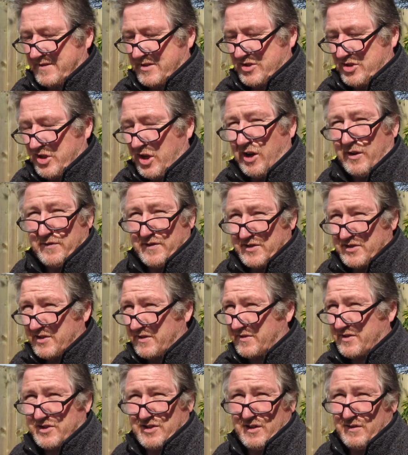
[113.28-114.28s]
toughest of
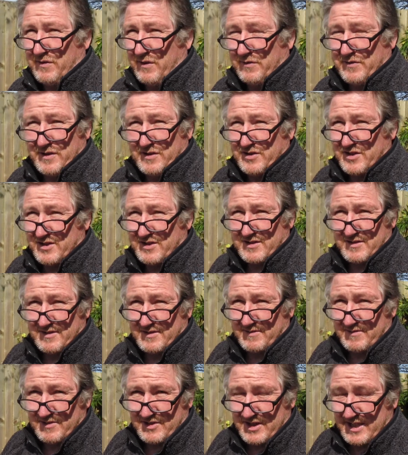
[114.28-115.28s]
stuff off it, just
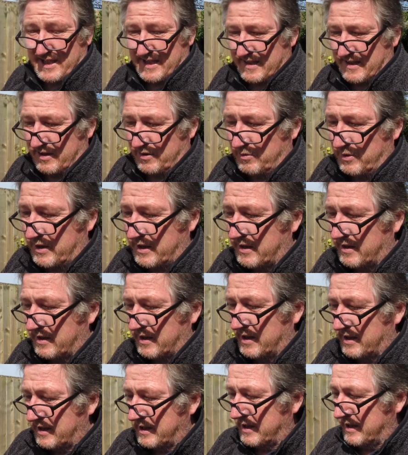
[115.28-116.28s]
take it away.
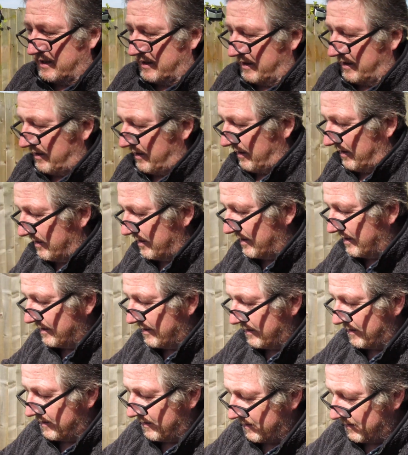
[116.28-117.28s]

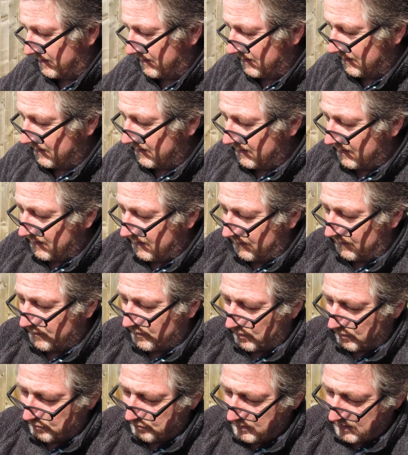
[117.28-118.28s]
If you've
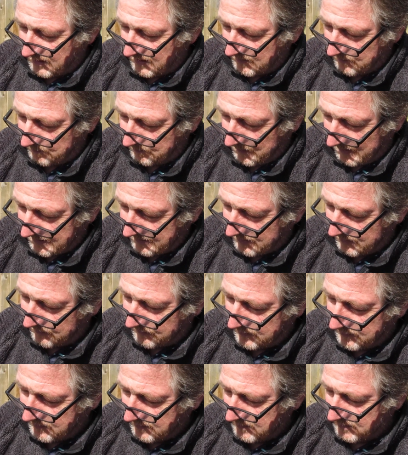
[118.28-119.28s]
got a really bad
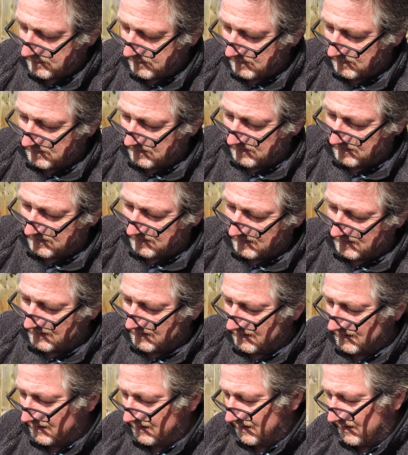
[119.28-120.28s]
oven
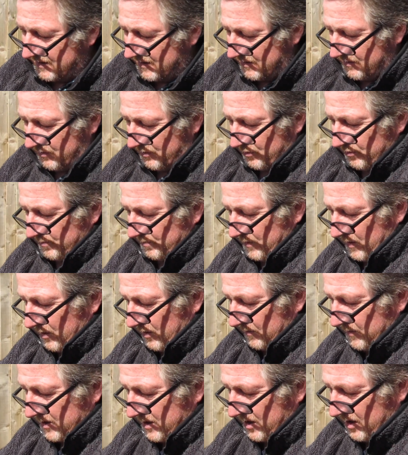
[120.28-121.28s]
or
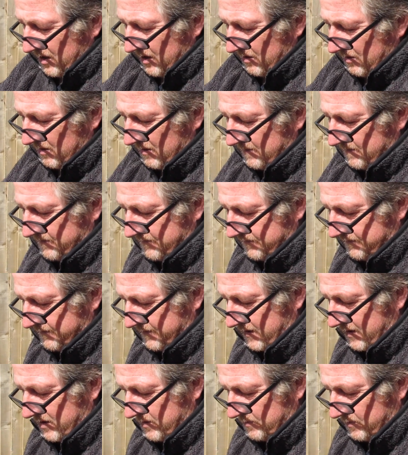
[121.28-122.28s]
barbecue,
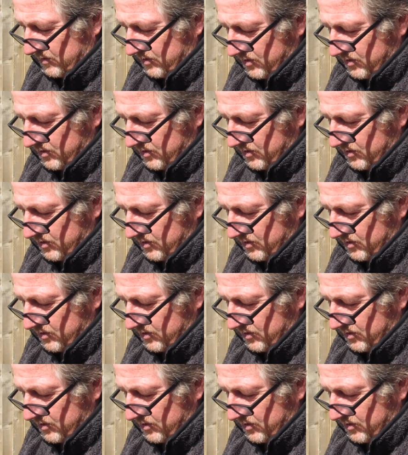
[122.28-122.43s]
you just put a